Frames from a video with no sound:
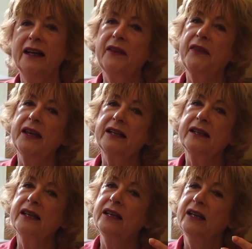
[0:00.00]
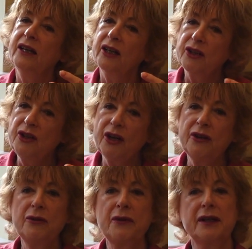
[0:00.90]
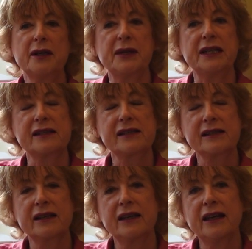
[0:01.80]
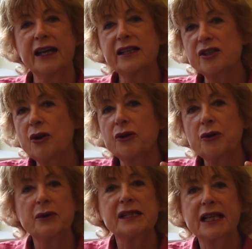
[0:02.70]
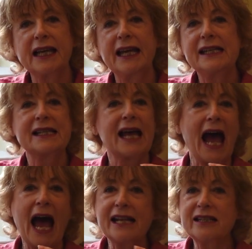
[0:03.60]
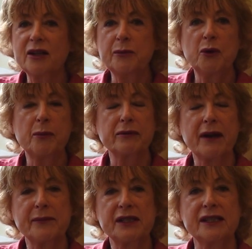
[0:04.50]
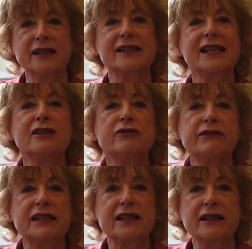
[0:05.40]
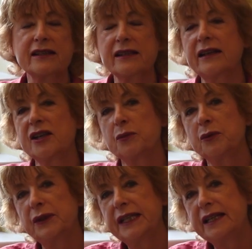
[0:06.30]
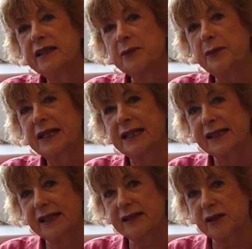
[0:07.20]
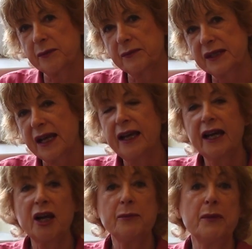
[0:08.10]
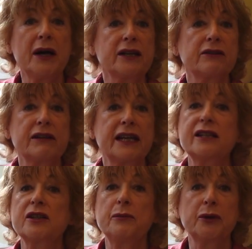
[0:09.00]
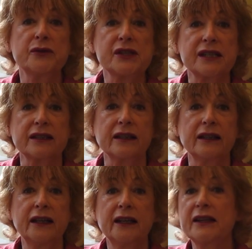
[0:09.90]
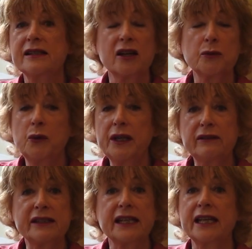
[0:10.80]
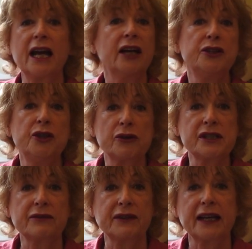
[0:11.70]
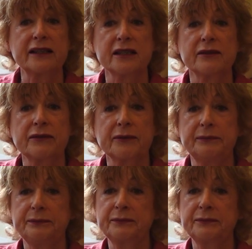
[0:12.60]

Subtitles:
And thirdly, know the limits. It's not always the case that adding more parameters, increasing the size will lead to better systems. It might create a monster that's unwieldy and not effective.